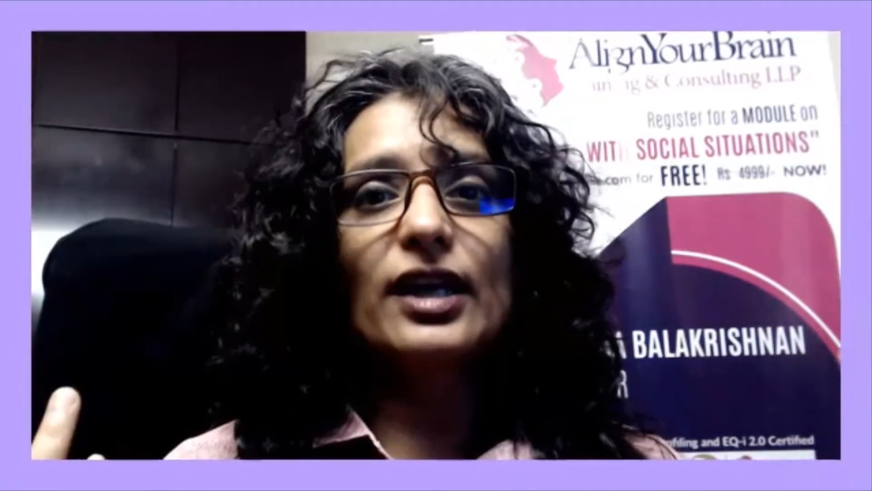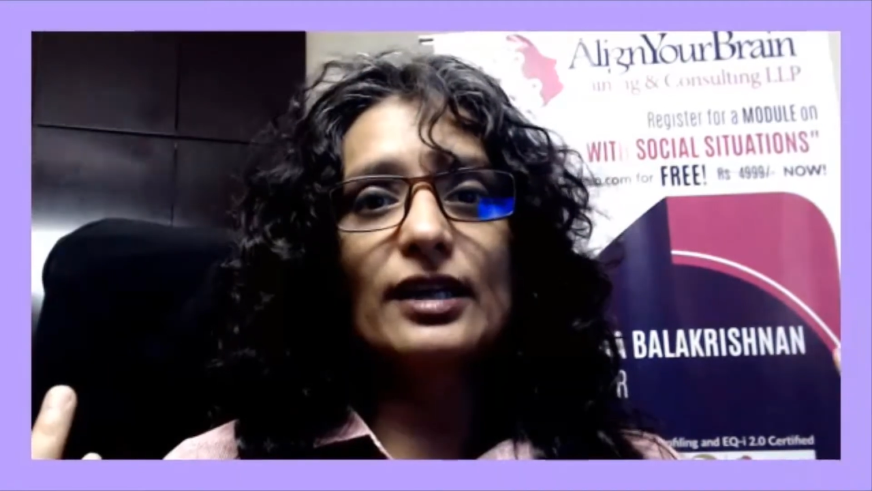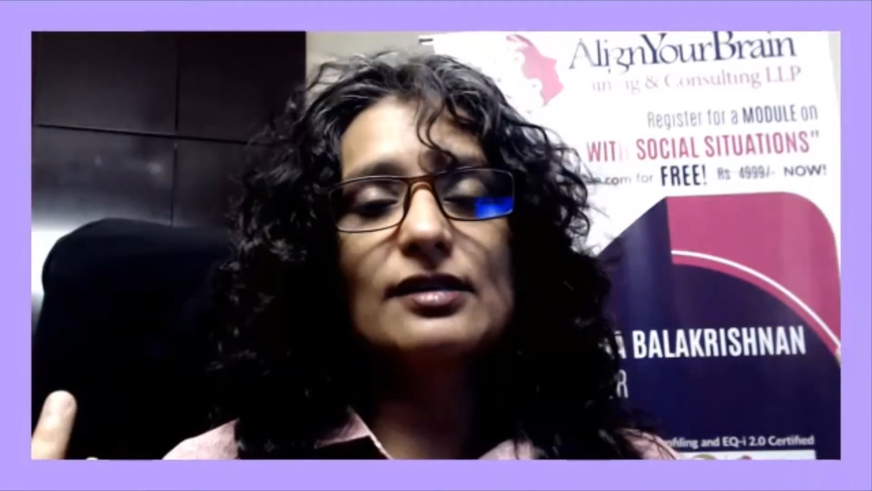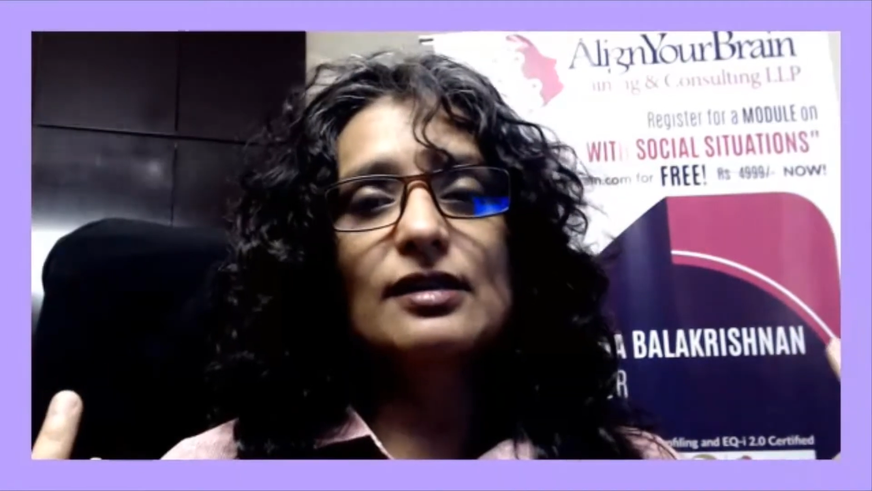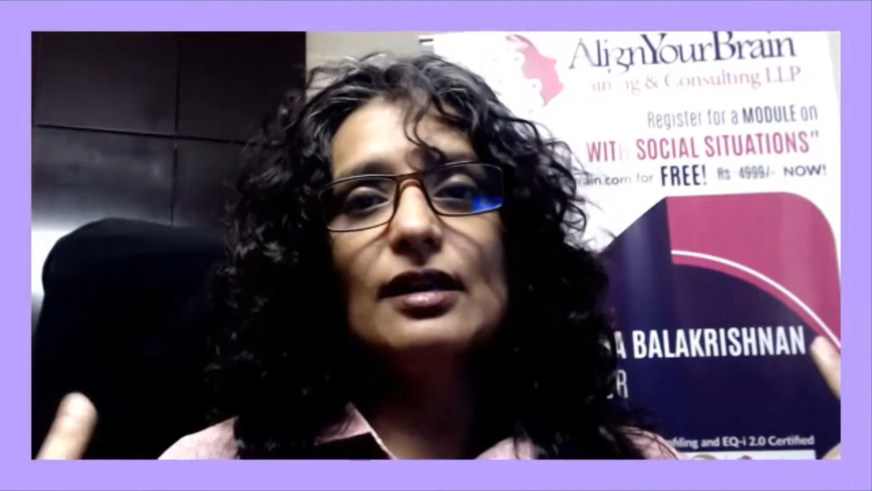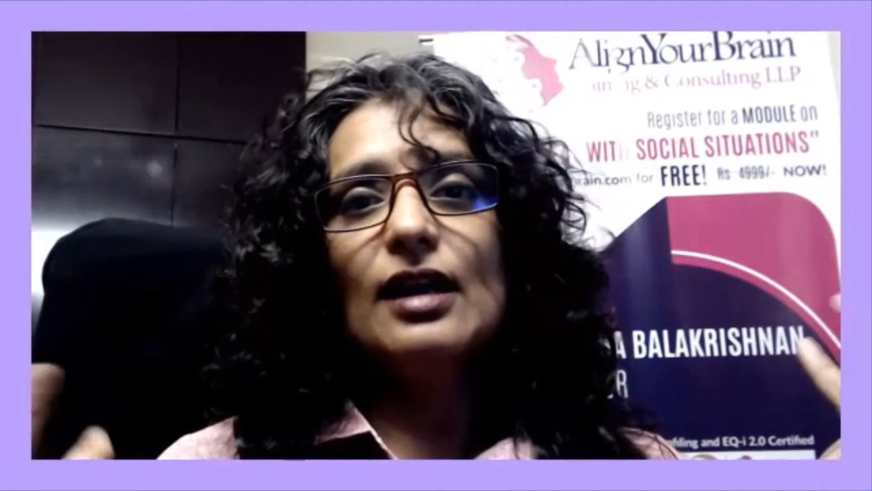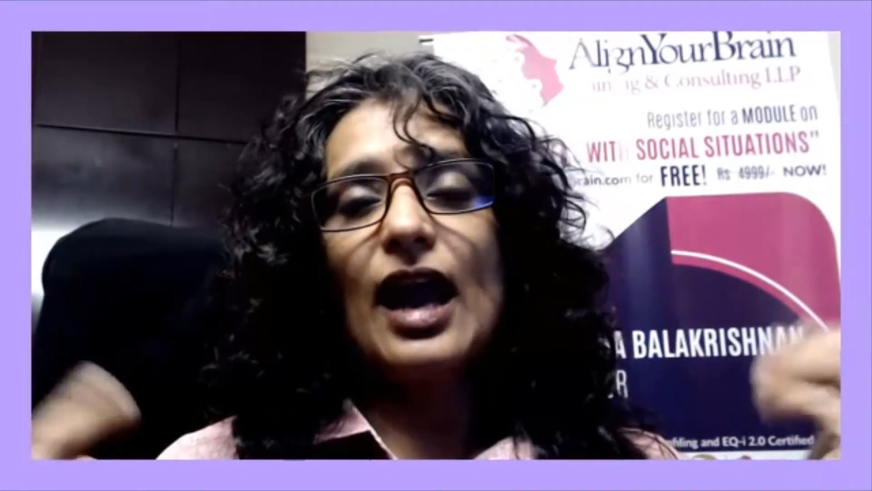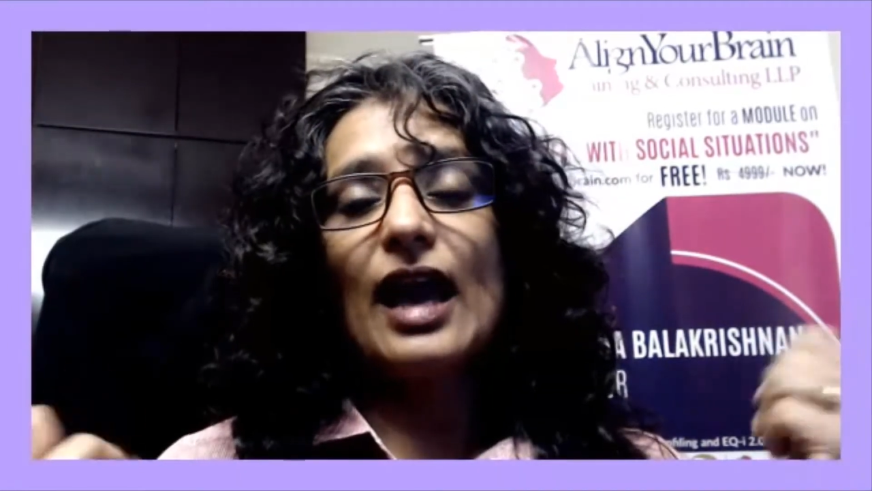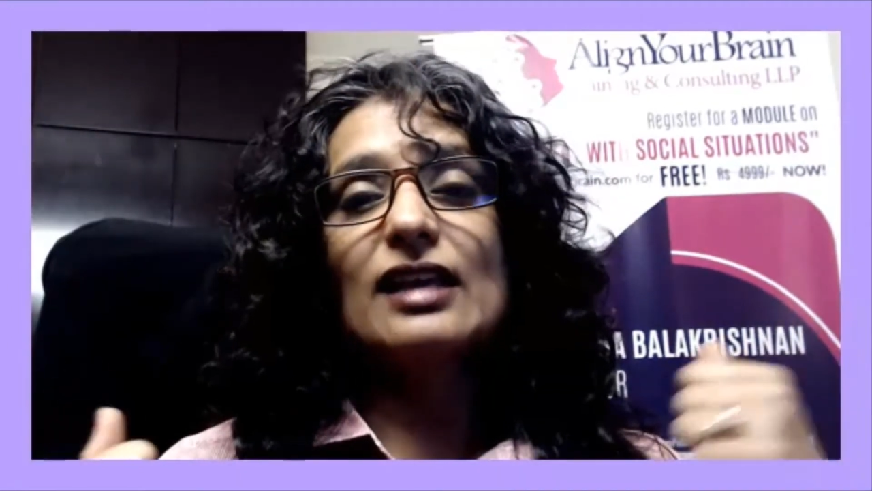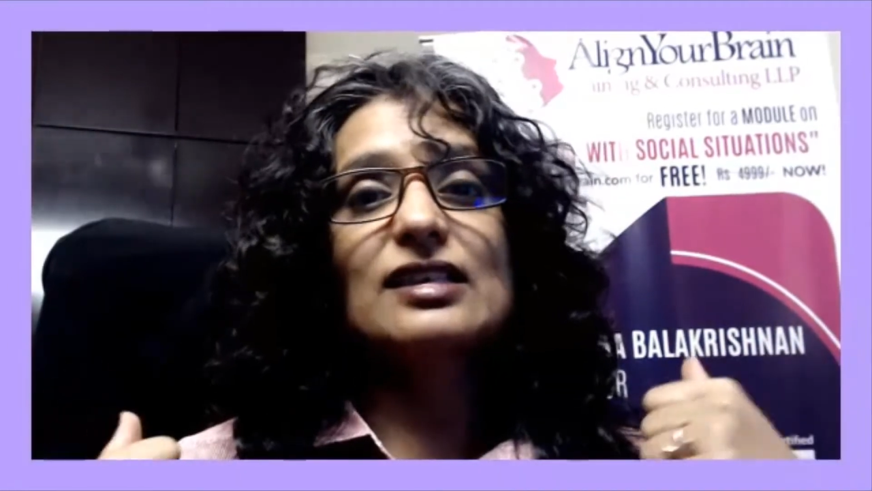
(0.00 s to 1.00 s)
kids
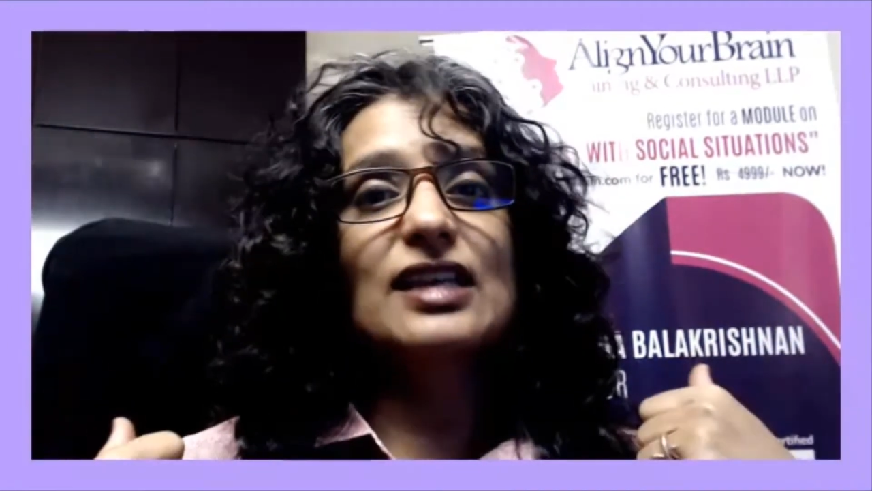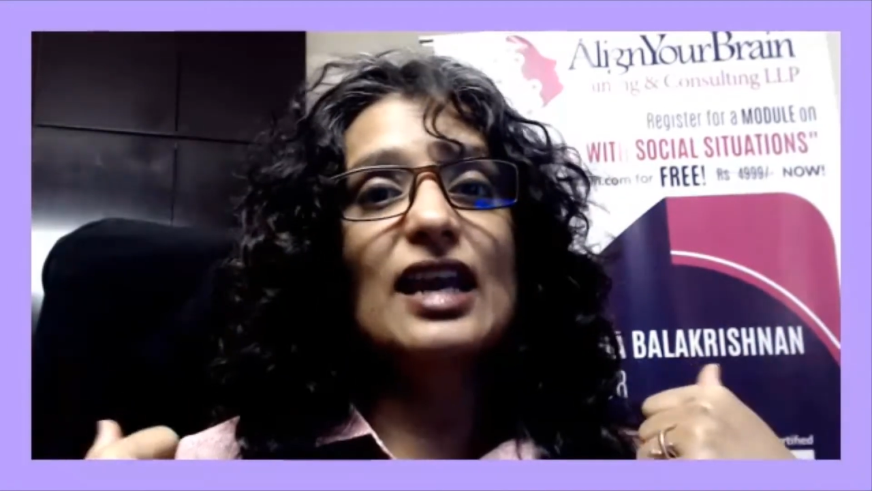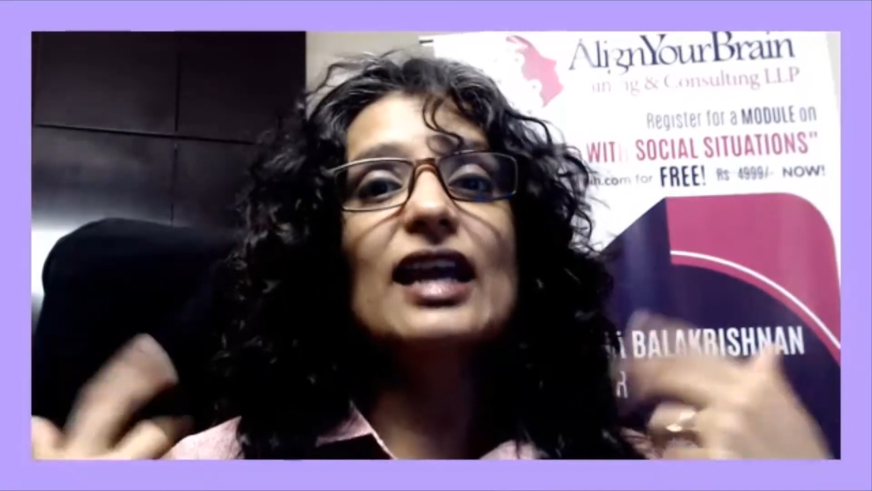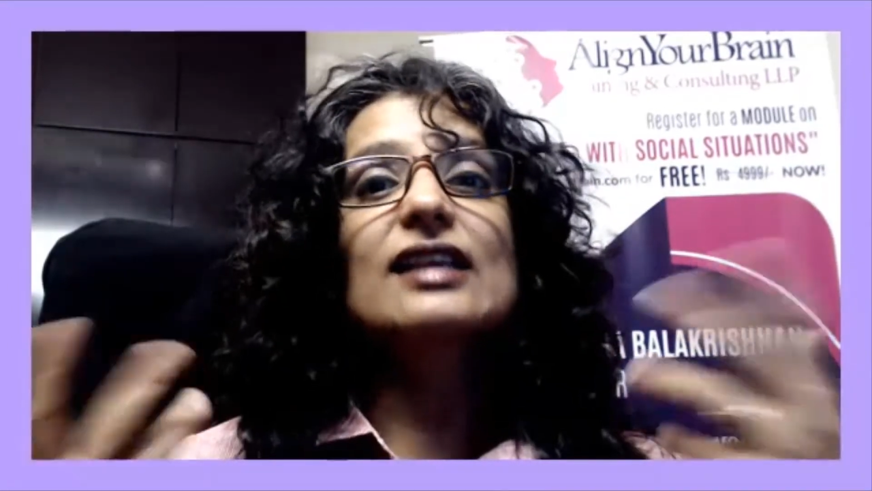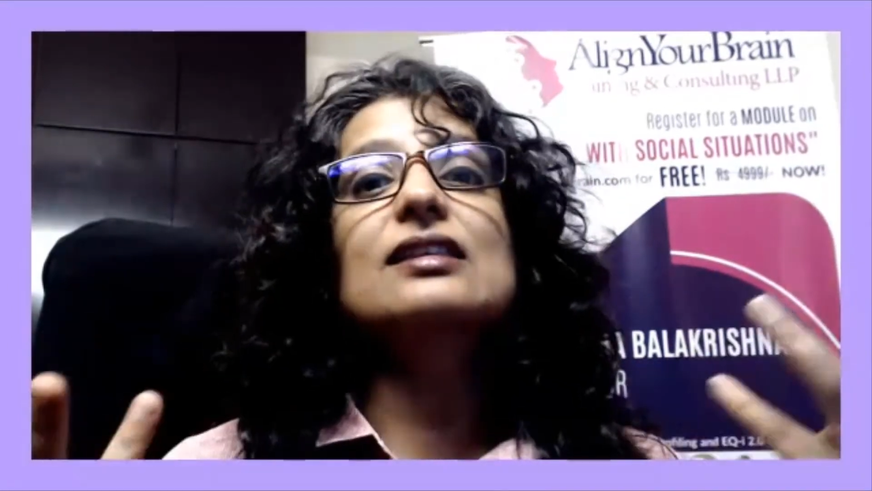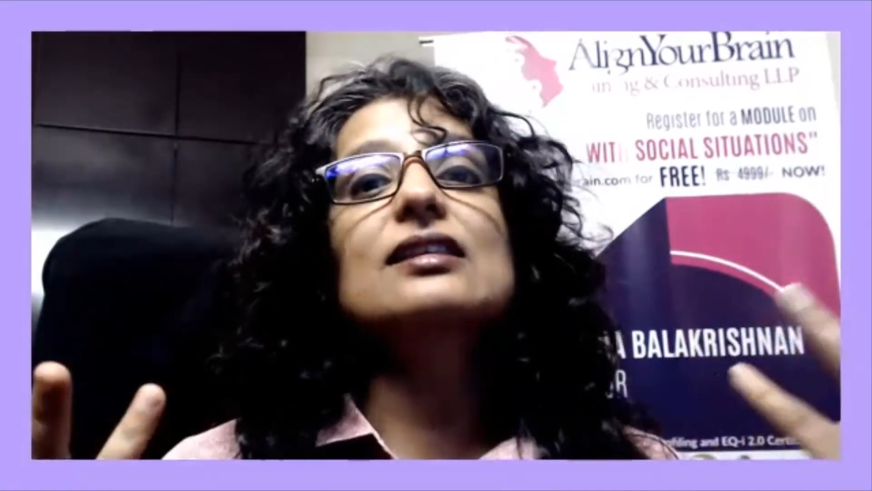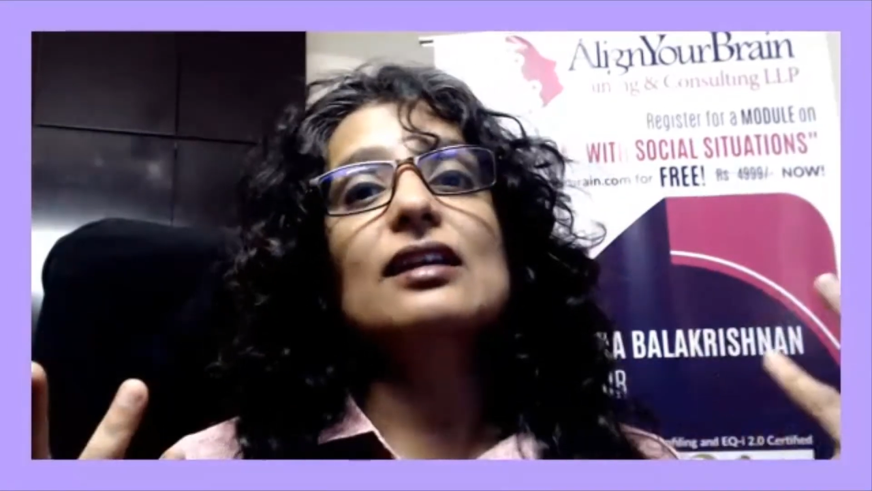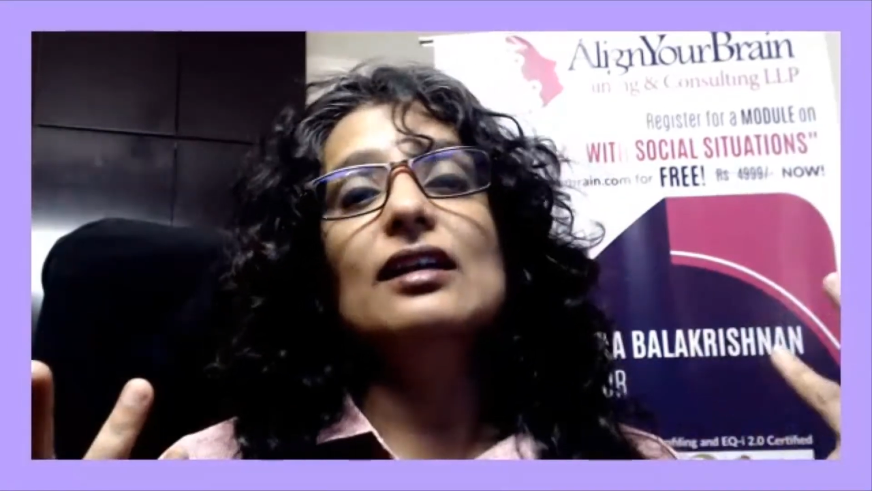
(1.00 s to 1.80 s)
and has 10x'd